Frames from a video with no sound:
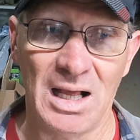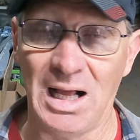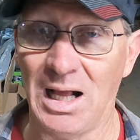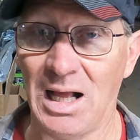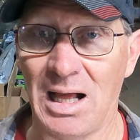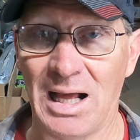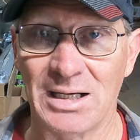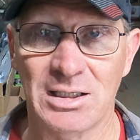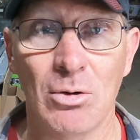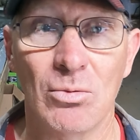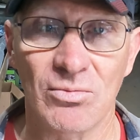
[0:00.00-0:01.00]
I
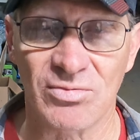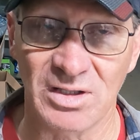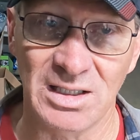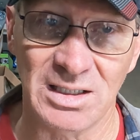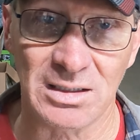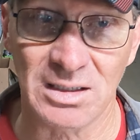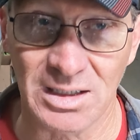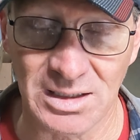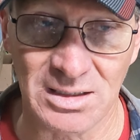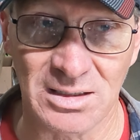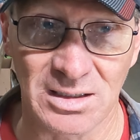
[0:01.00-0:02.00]
don't think
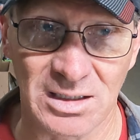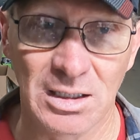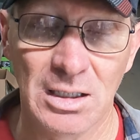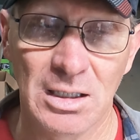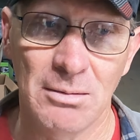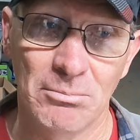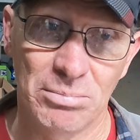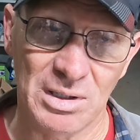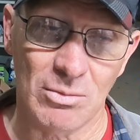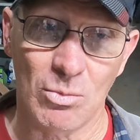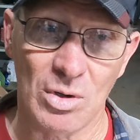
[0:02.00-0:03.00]
anything,
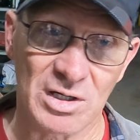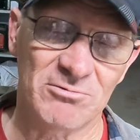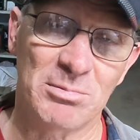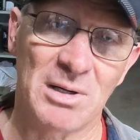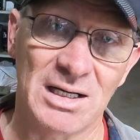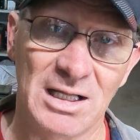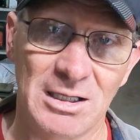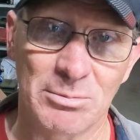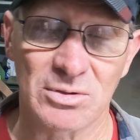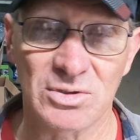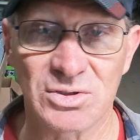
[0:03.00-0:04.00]
but one of my
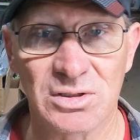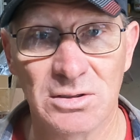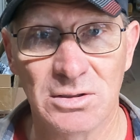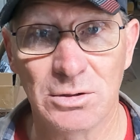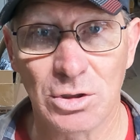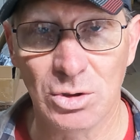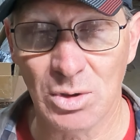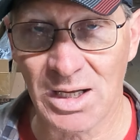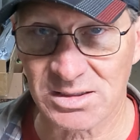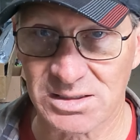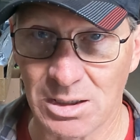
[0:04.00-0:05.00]
neighbors who
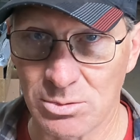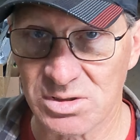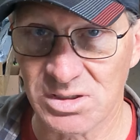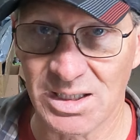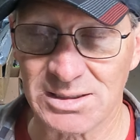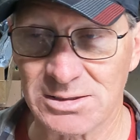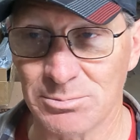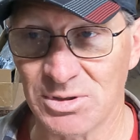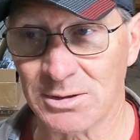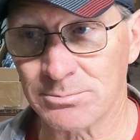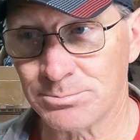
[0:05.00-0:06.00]
has goats next to
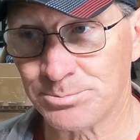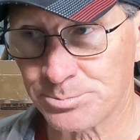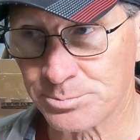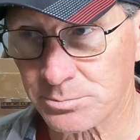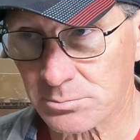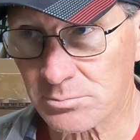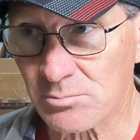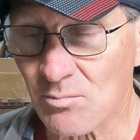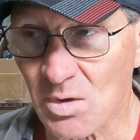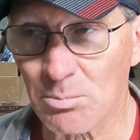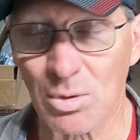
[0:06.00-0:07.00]
me
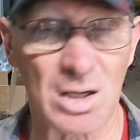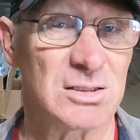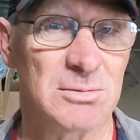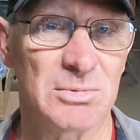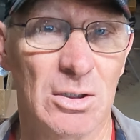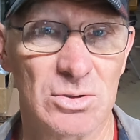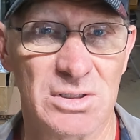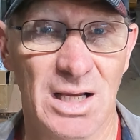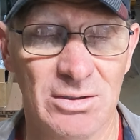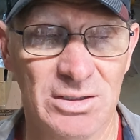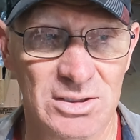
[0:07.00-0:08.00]
brought some goats
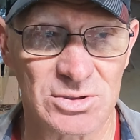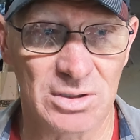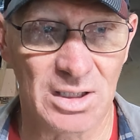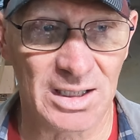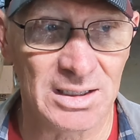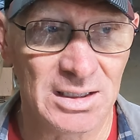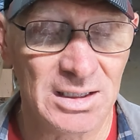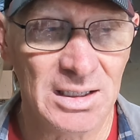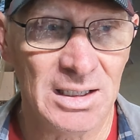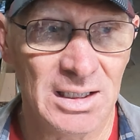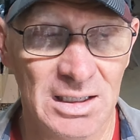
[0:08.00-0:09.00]
down yesterday.
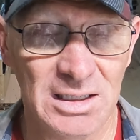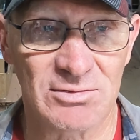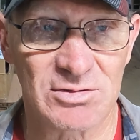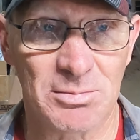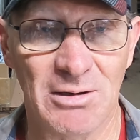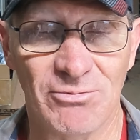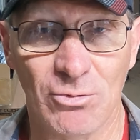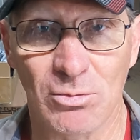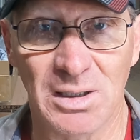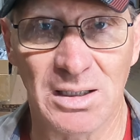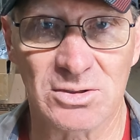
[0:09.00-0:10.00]
He lives about
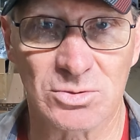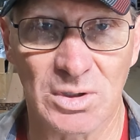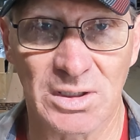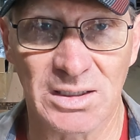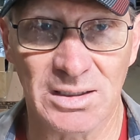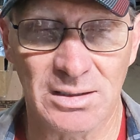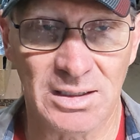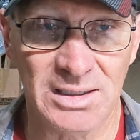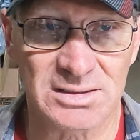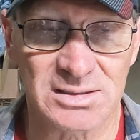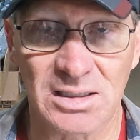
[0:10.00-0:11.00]
4 miles away.
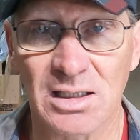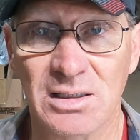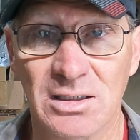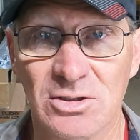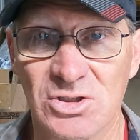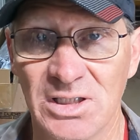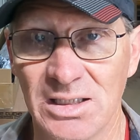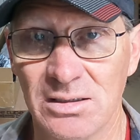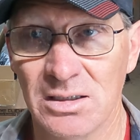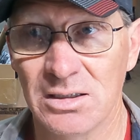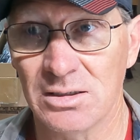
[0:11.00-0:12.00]
He said that there's
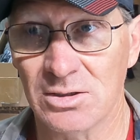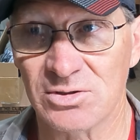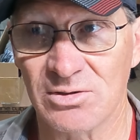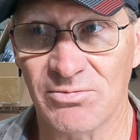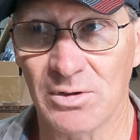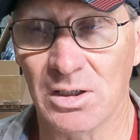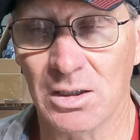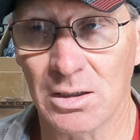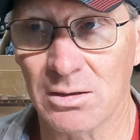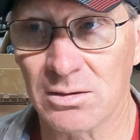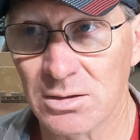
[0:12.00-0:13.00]

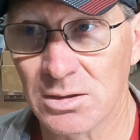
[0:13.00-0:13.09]
a